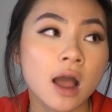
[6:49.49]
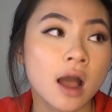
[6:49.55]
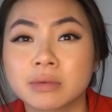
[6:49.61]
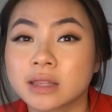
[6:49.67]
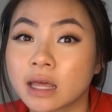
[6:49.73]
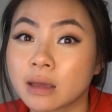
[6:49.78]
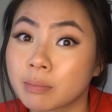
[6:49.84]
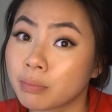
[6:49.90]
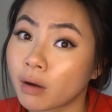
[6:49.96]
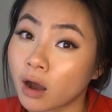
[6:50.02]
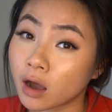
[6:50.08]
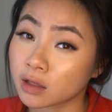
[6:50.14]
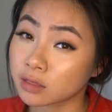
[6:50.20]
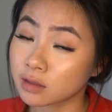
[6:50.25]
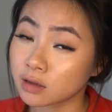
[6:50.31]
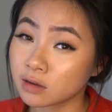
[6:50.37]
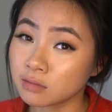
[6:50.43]
Maybe they
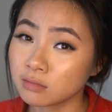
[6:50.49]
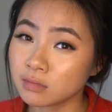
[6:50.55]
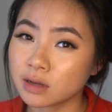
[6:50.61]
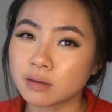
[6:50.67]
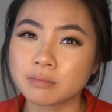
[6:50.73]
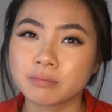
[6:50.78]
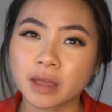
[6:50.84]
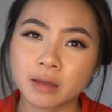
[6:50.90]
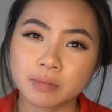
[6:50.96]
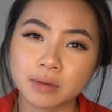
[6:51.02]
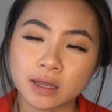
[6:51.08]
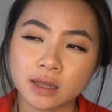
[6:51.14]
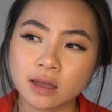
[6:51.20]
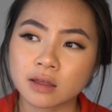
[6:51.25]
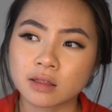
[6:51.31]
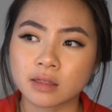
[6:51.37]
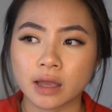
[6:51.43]
bought them,
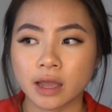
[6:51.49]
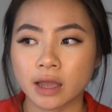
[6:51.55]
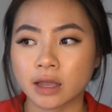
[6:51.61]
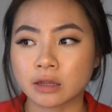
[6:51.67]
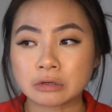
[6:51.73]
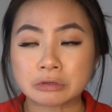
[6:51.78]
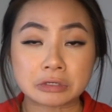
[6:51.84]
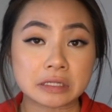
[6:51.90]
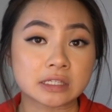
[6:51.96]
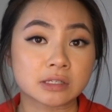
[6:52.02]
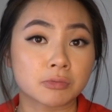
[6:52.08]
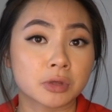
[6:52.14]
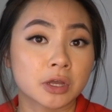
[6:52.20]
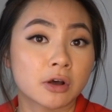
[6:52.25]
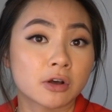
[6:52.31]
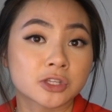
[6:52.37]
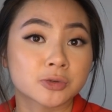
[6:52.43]
maybe they did
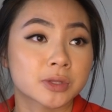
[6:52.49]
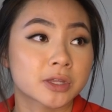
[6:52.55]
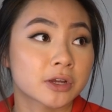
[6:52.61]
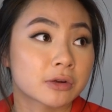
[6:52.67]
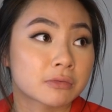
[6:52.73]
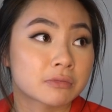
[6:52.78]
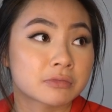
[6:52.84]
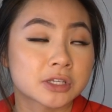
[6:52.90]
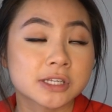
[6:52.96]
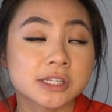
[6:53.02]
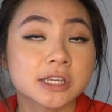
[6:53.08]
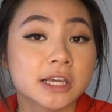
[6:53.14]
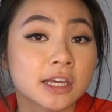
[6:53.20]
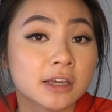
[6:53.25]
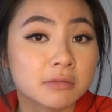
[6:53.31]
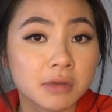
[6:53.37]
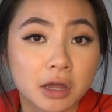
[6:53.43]
something else with a
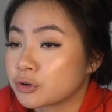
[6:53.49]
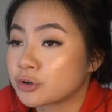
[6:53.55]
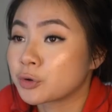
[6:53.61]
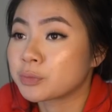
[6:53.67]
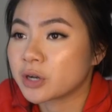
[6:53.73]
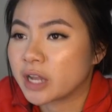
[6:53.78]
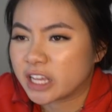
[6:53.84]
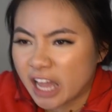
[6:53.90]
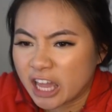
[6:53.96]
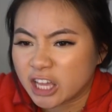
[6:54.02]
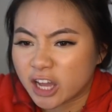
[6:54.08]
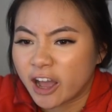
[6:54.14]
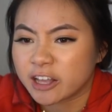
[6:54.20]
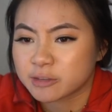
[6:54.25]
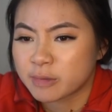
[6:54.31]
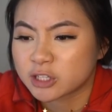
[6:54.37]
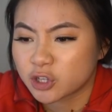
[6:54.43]
scheme. On a group, they're like, hey
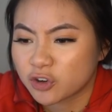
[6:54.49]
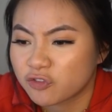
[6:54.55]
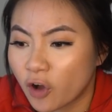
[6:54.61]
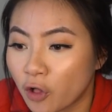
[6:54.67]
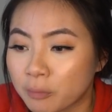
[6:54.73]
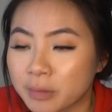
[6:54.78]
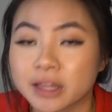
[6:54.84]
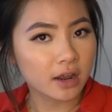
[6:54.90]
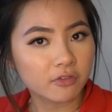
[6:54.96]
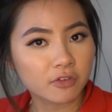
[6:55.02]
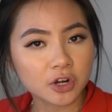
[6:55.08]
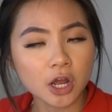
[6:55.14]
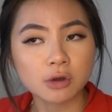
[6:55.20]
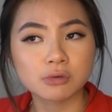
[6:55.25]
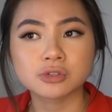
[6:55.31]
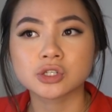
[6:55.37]
guys, make sure you follow me. You never know.